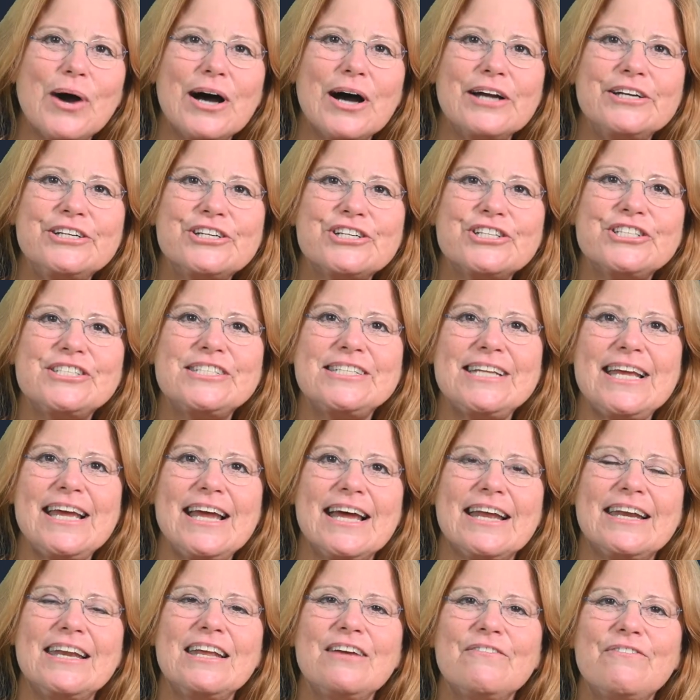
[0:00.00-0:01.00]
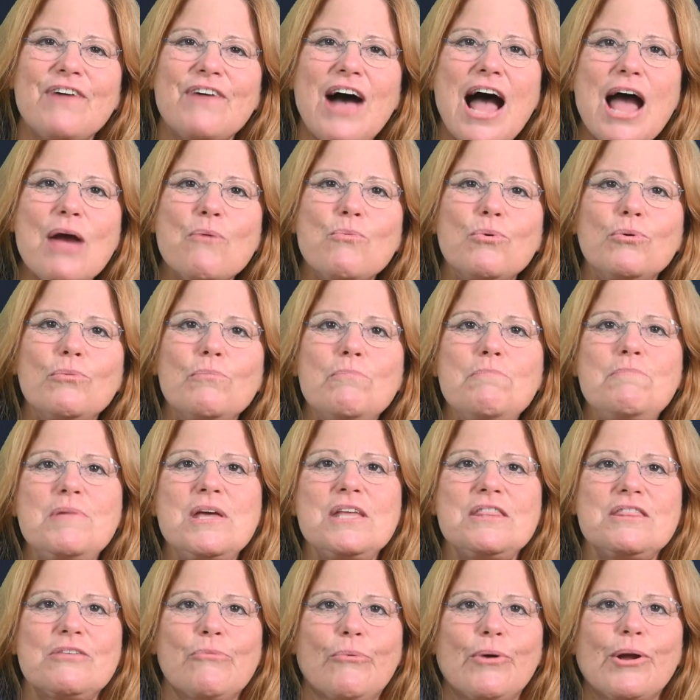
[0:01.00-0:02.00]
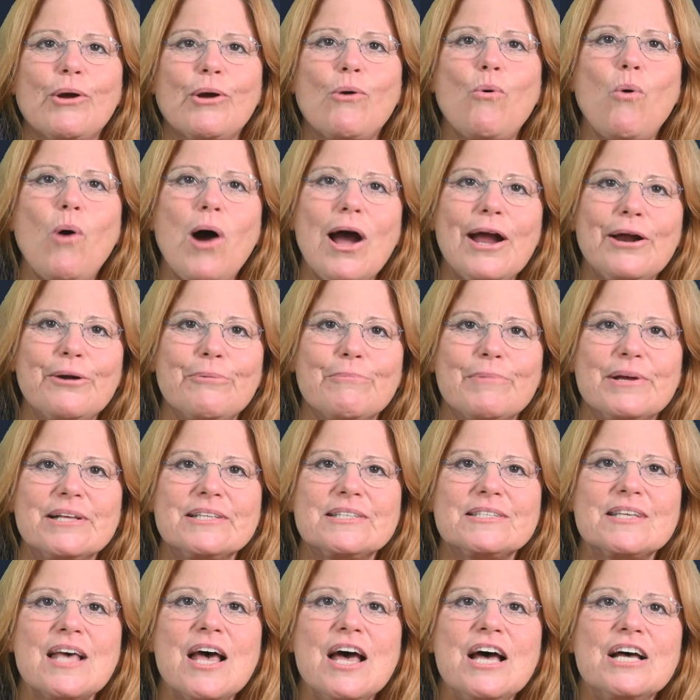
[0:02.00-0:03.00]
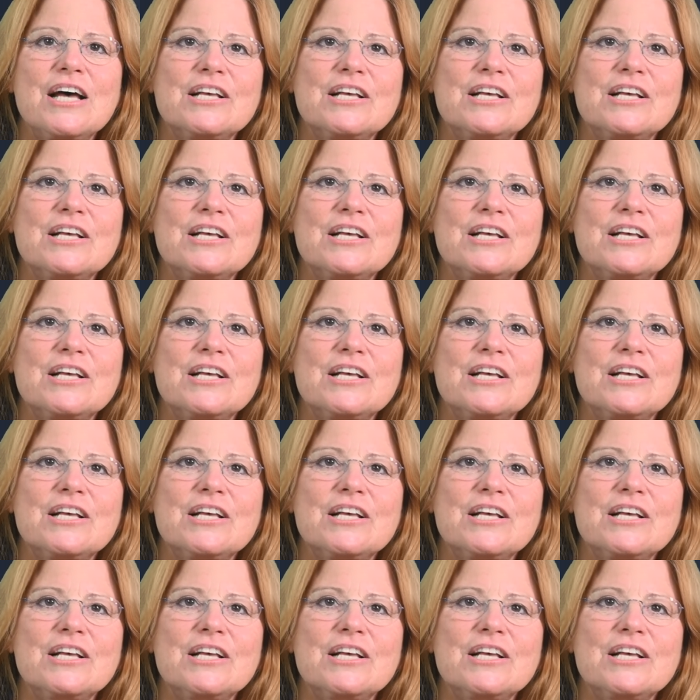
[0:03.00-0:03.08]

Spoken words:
understand if I will meet the requirements.